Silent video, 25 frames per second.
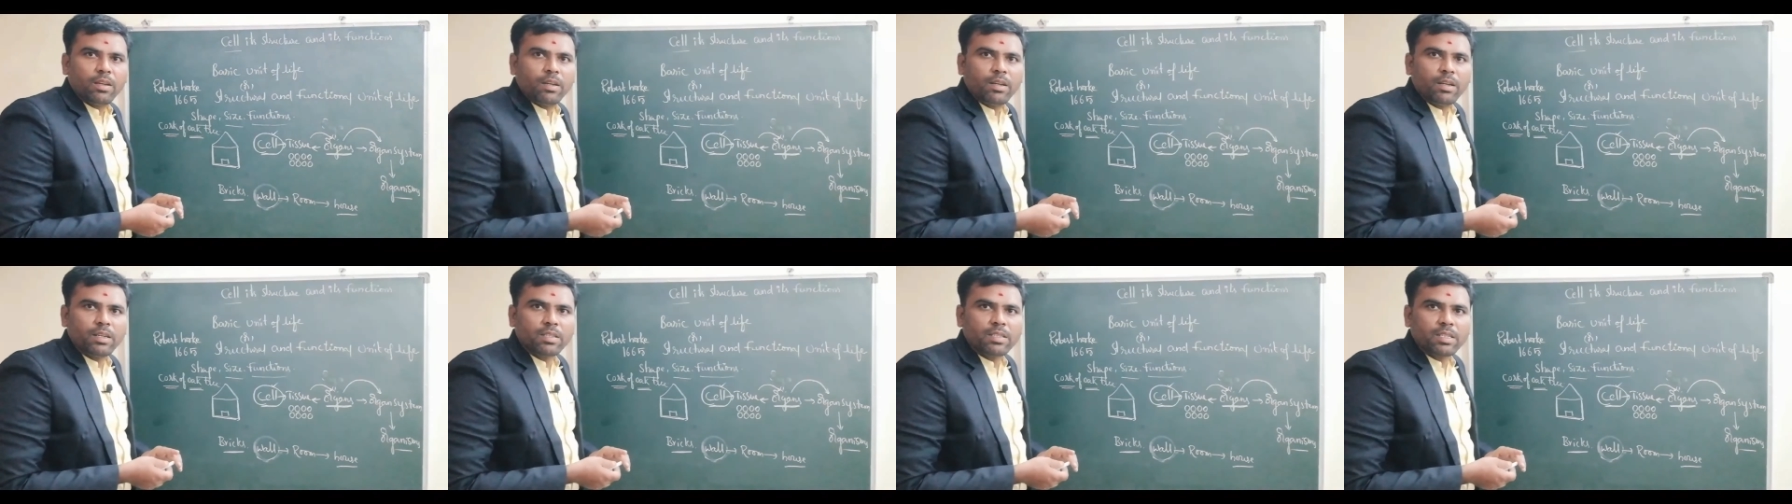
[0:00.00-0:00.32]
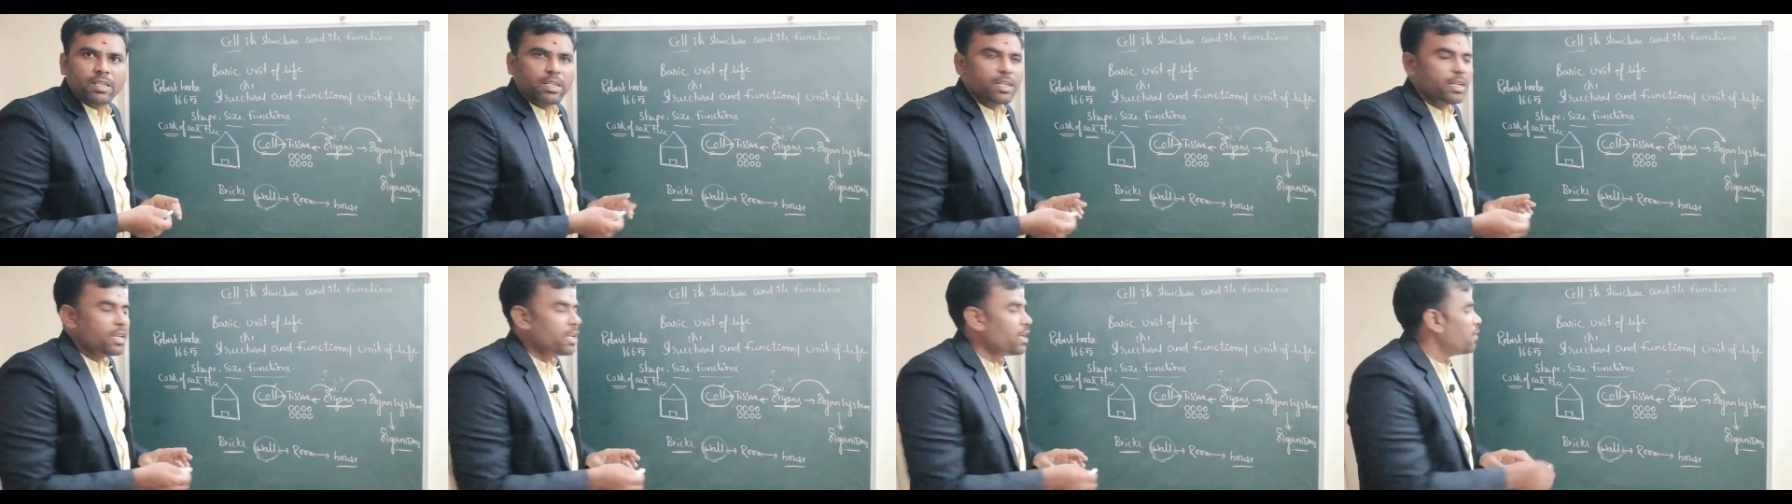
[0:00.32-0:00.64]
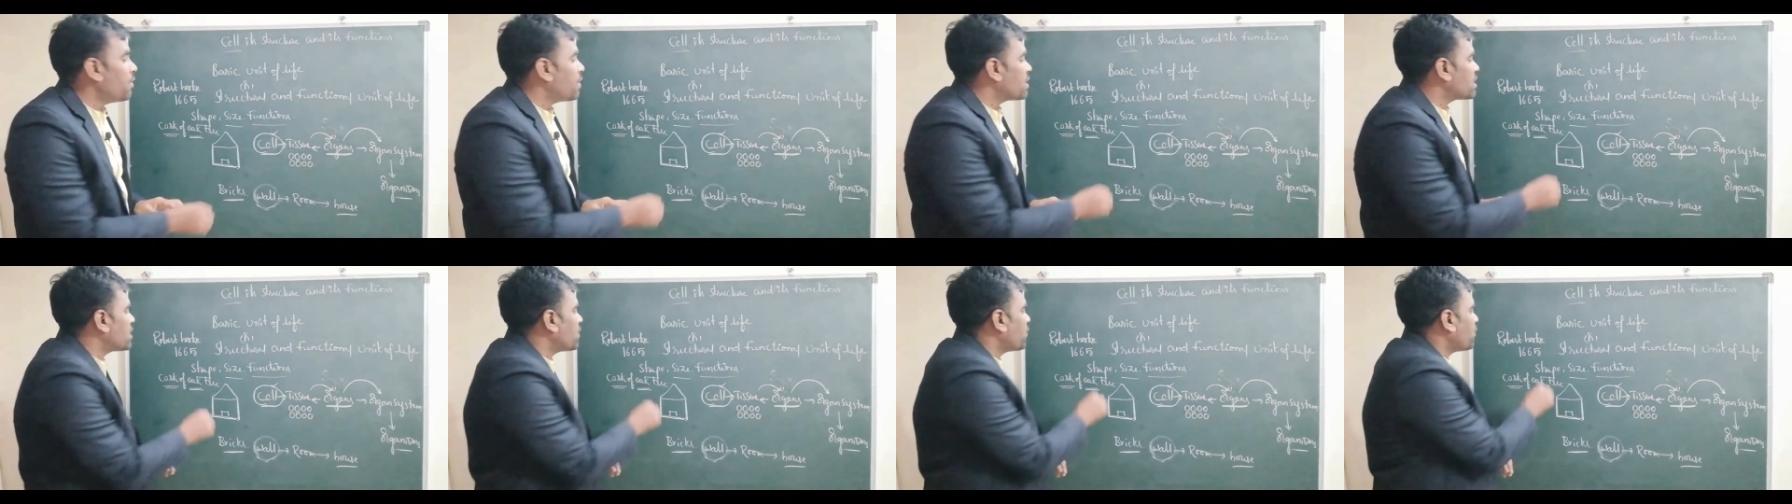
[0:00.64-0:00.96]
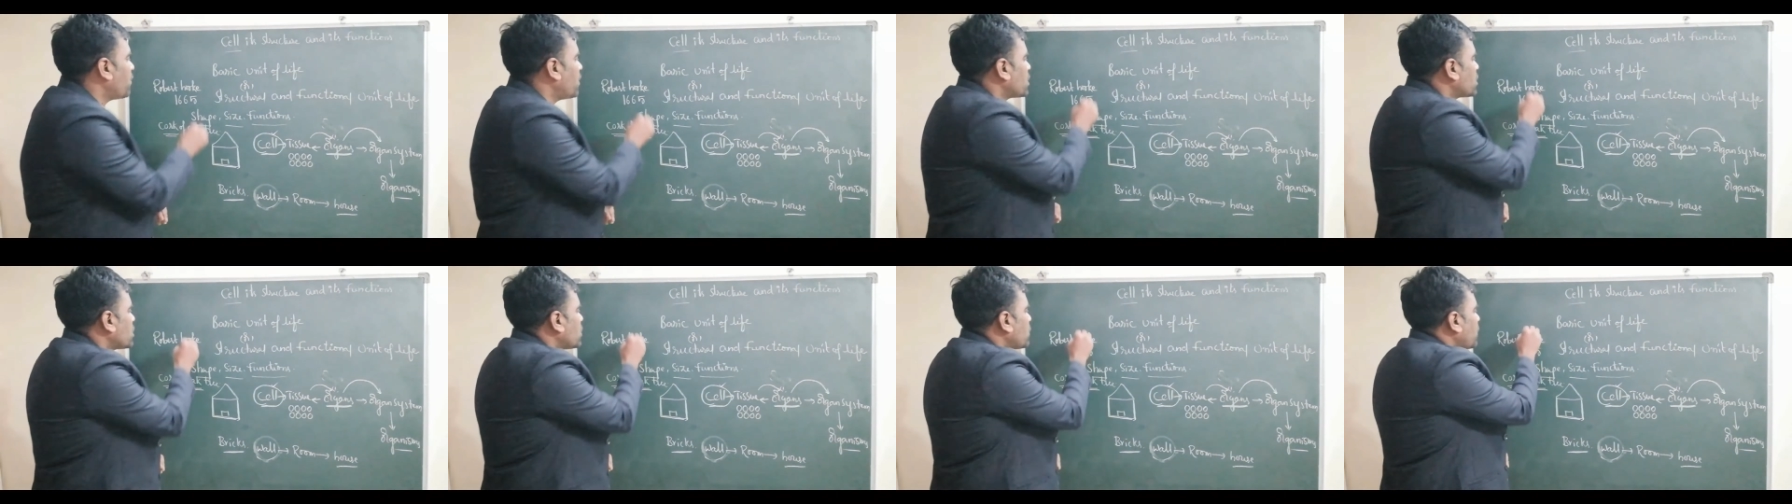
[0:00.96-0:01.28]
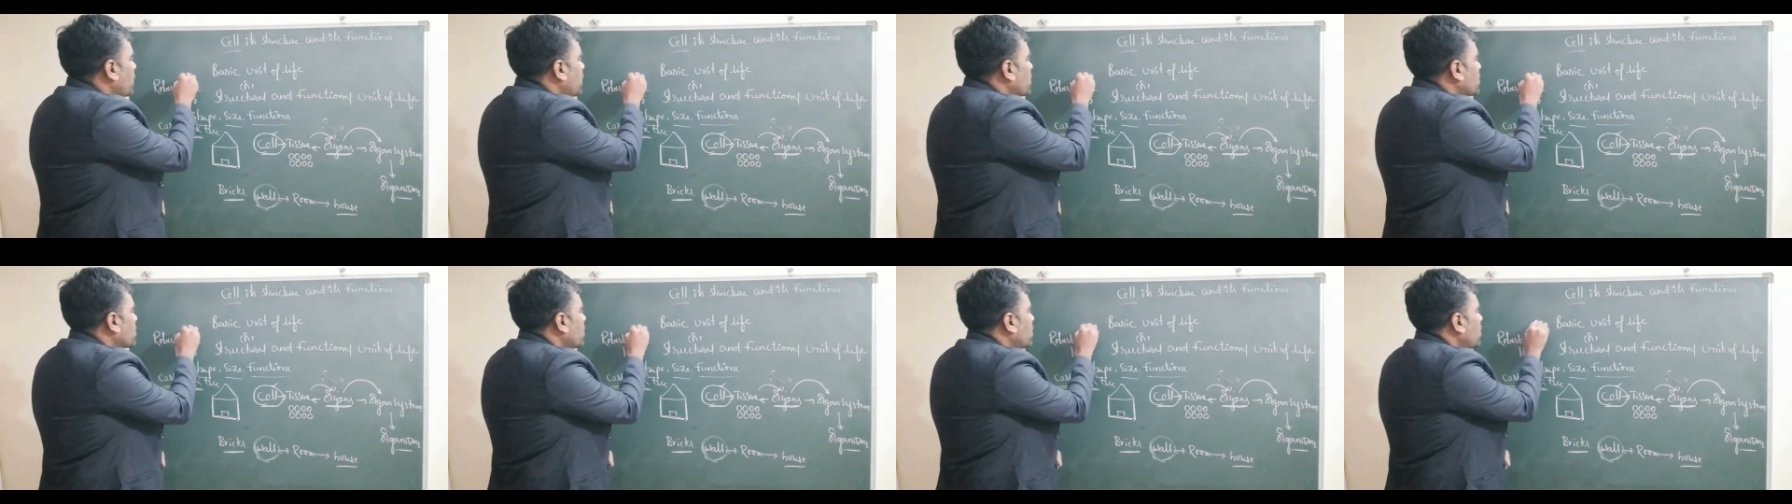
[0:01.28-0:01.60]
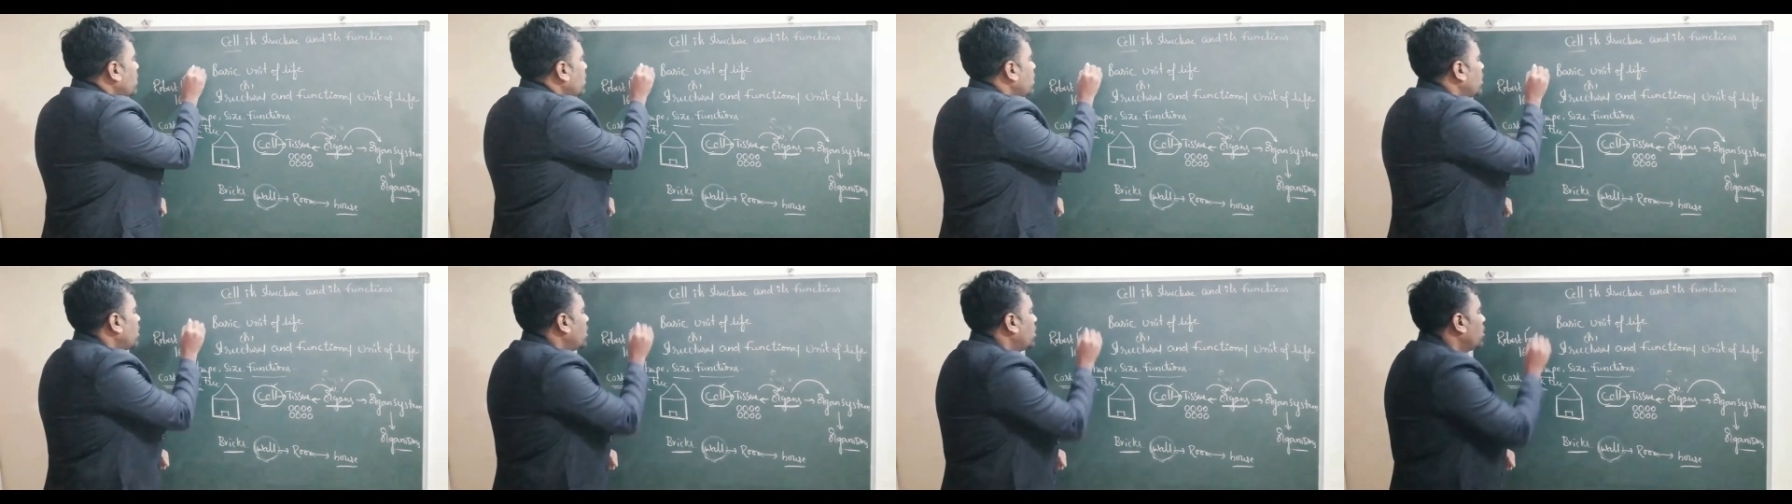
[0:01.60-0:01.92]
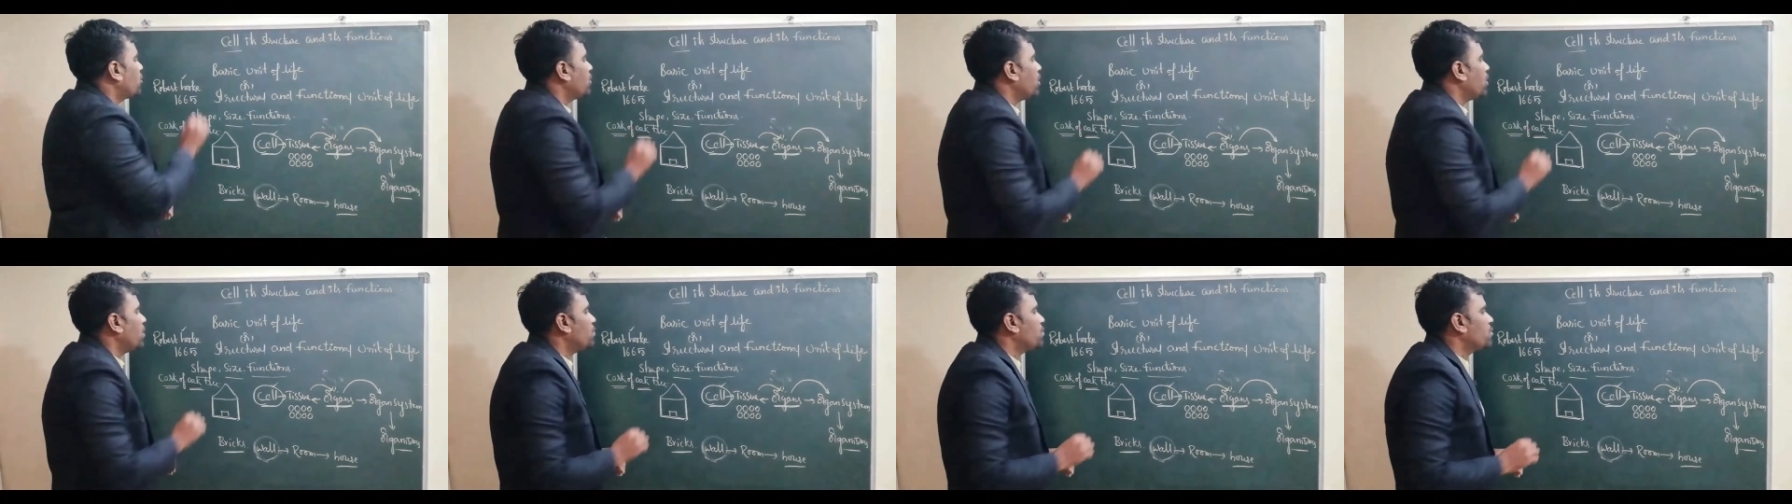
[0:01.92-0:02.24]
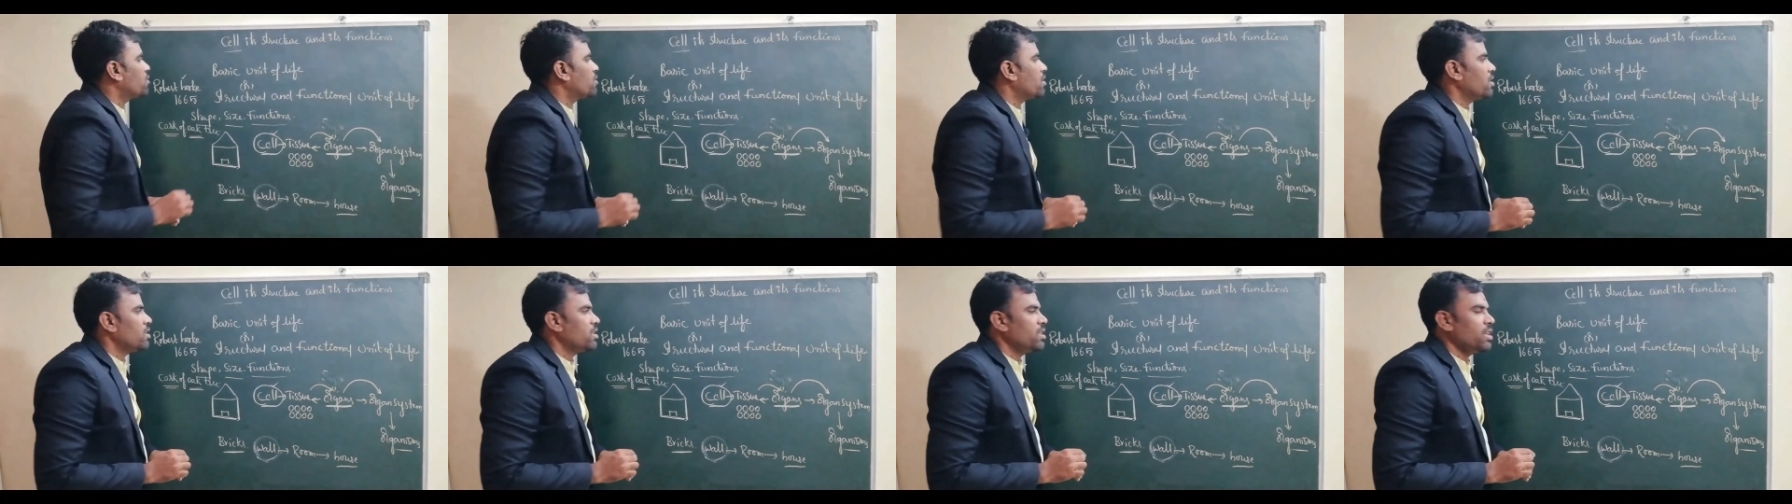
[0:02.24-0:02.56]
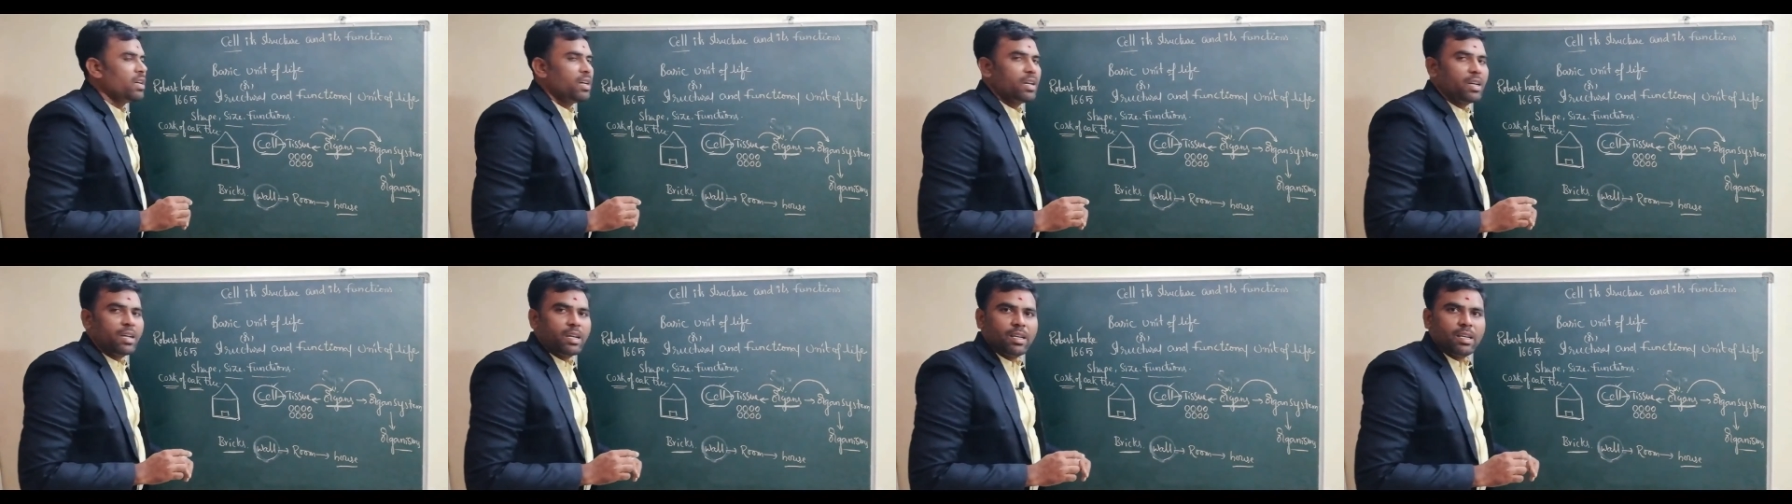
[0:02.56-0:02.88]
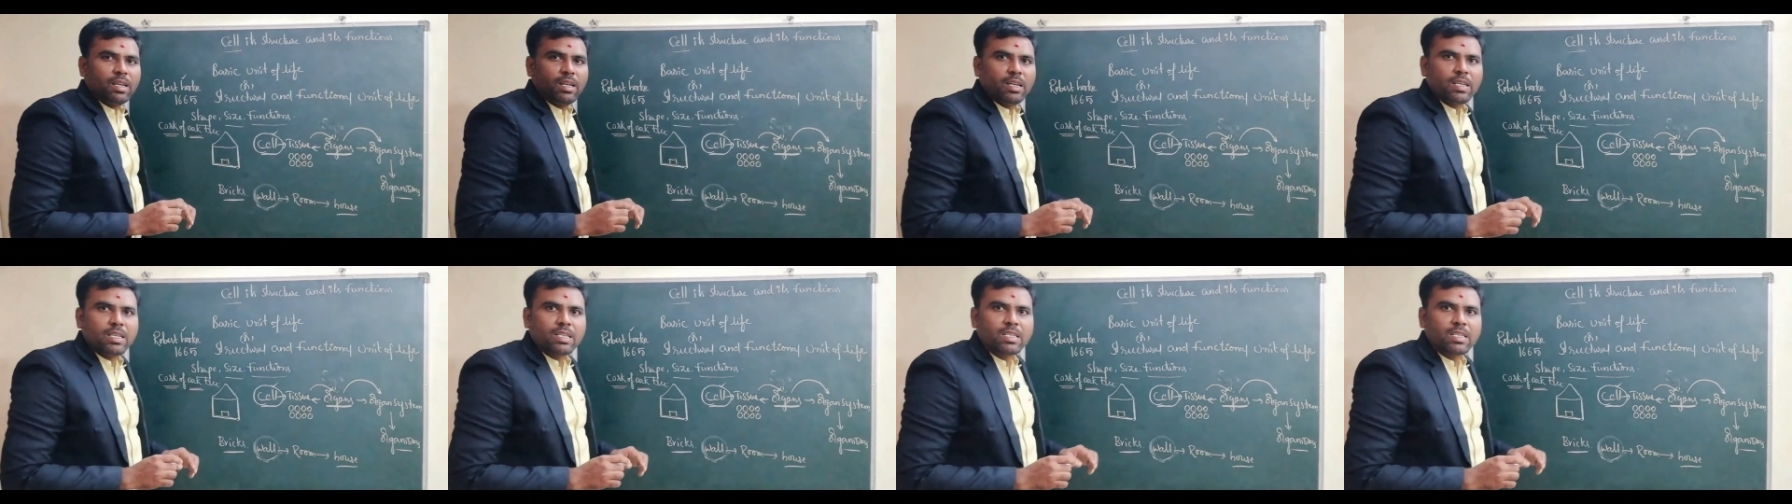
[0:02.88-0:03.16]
Isn't it? He was the first person to observe the